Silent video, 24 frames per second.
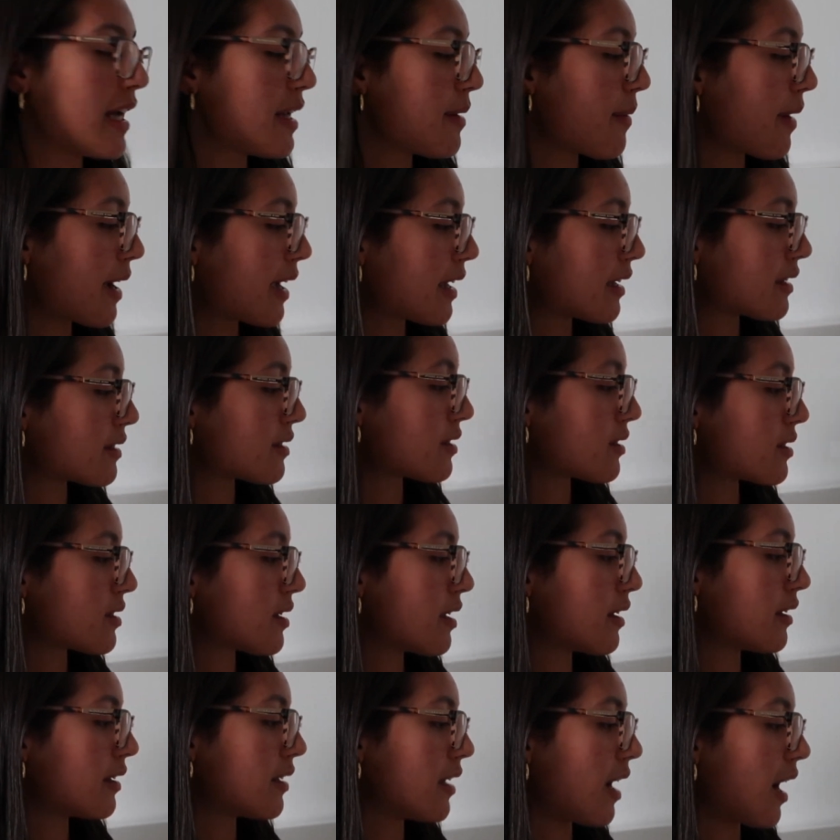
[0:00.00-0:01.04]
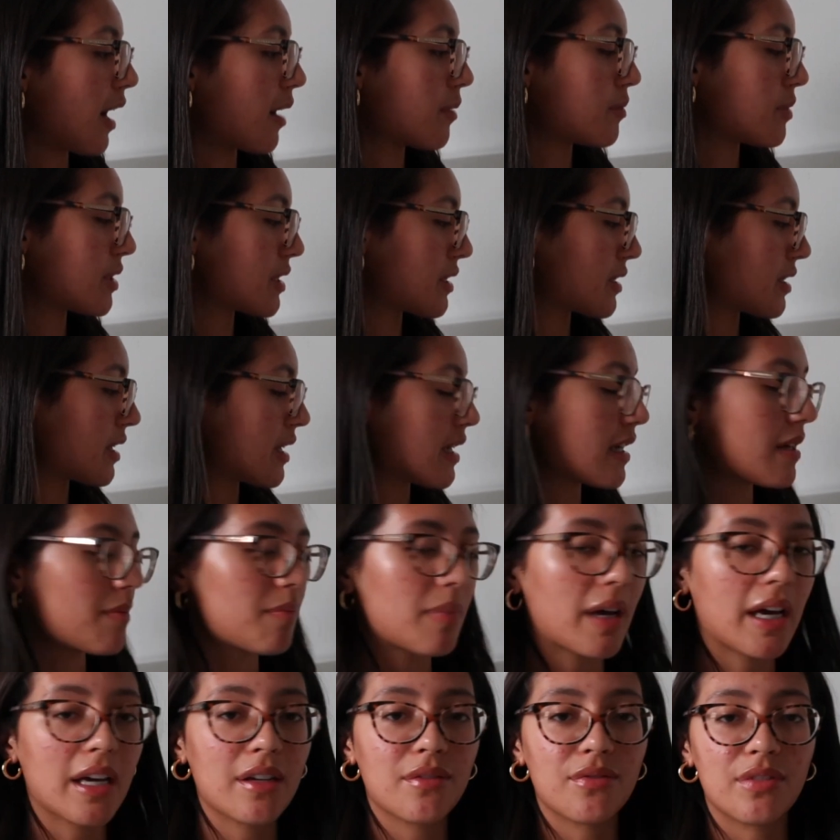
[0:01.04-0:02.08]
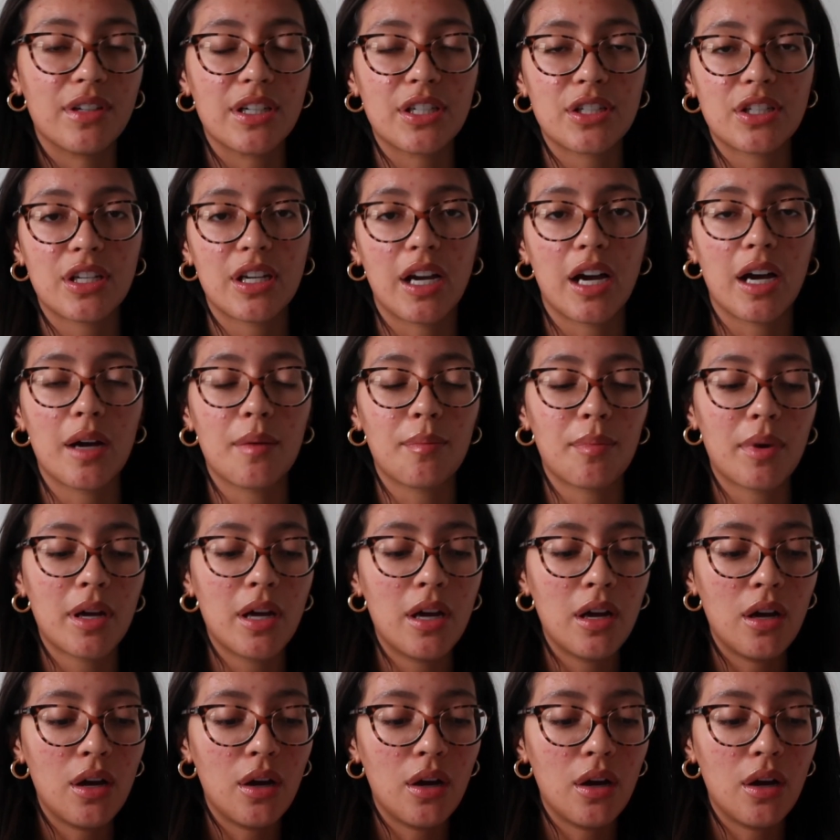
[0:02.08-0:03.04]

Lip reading: anyways, yeah, I'm just sitting in bed finishing up